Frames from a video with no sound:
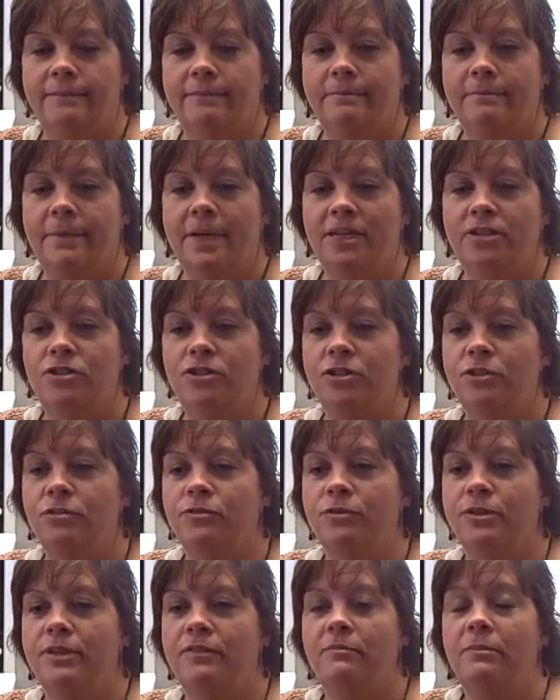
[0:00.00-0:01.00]
my
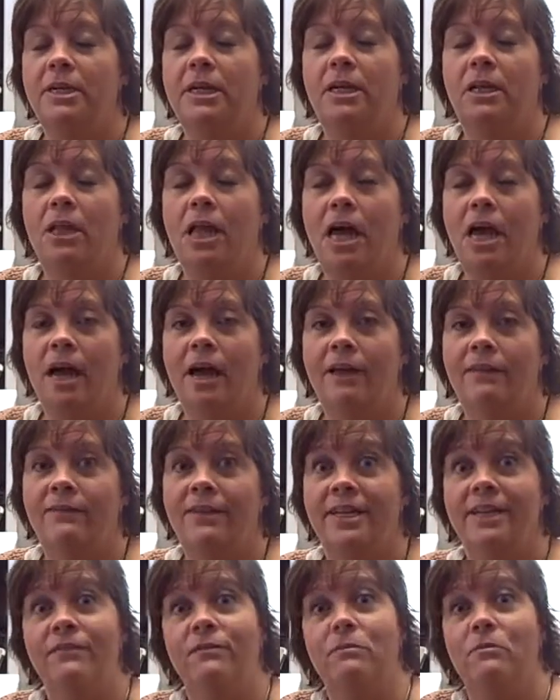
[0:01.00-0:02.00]
children have been alive,
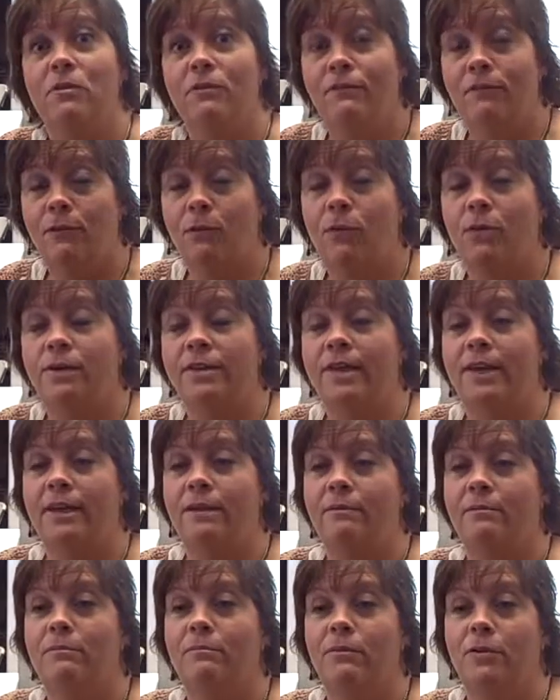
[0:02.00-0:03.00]
and even before
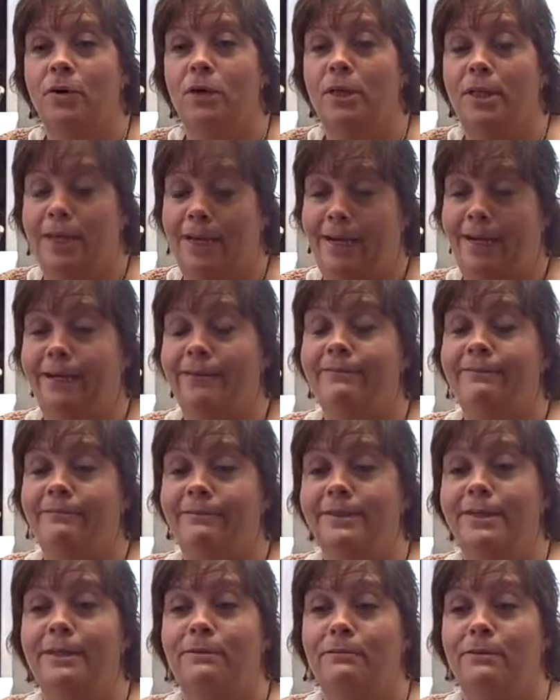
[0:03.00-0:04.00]
they were alive,
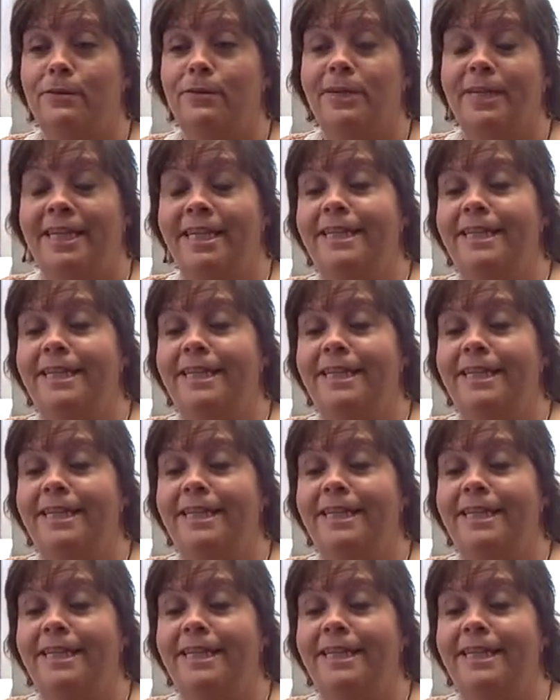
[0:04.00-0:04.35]
when they were